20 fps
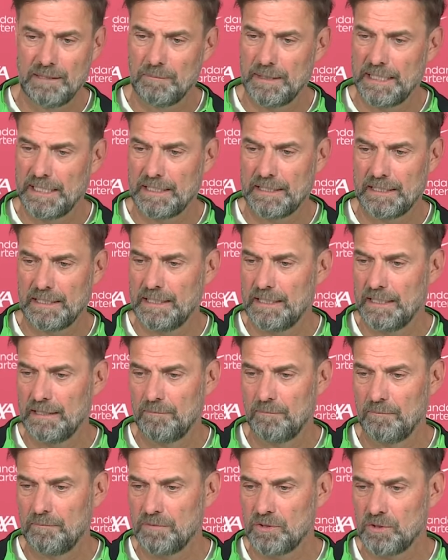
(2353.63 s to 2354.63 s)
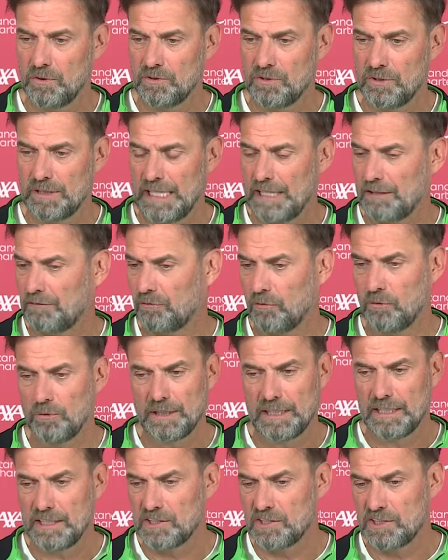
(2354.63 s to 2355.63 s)
big to get through
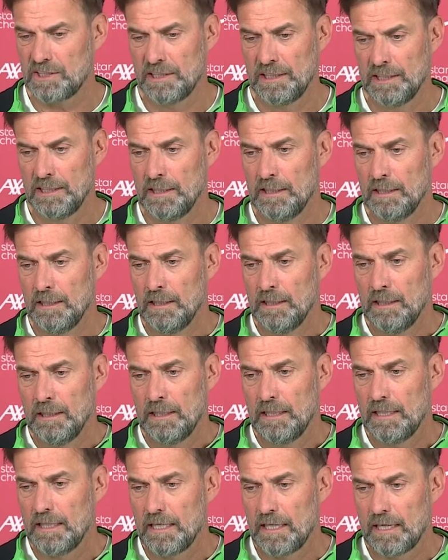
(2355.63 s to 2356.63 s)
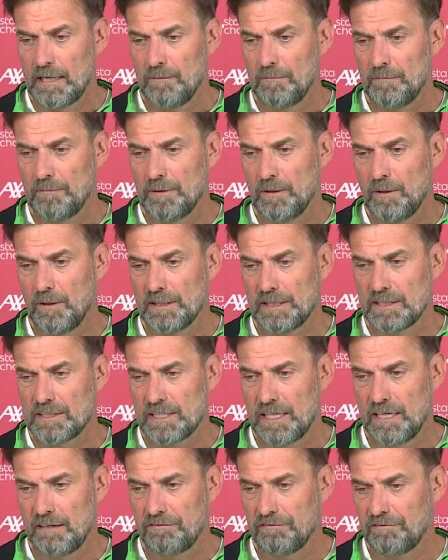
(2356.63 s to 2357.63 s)
this, all that
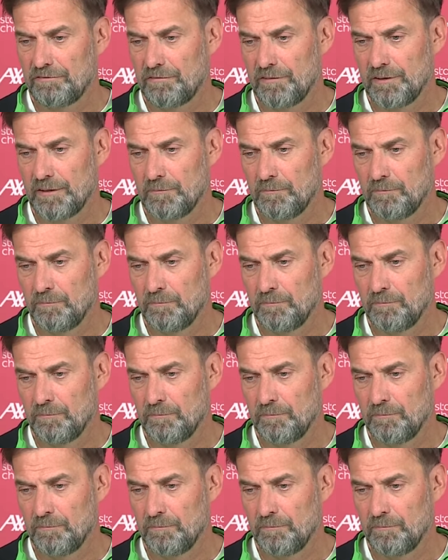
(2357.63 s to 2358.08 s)
stuff.